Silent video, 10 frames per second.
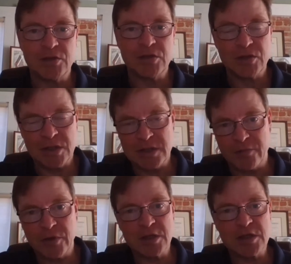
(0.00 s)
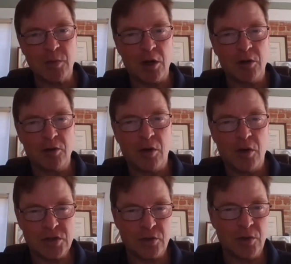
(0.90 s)
also since everything's smaller,
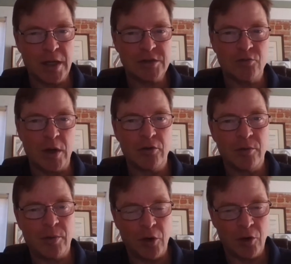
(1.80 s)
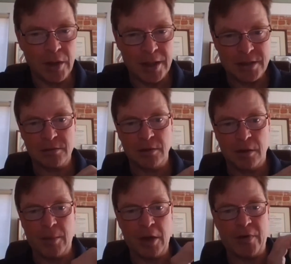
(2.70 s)
also less weight on the pole, less
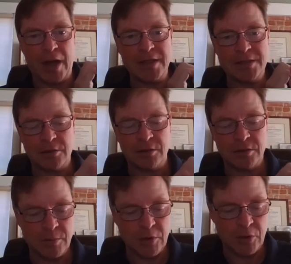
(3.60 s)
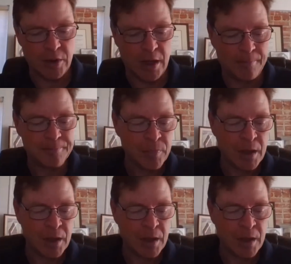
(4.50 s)
amount of ice to build up.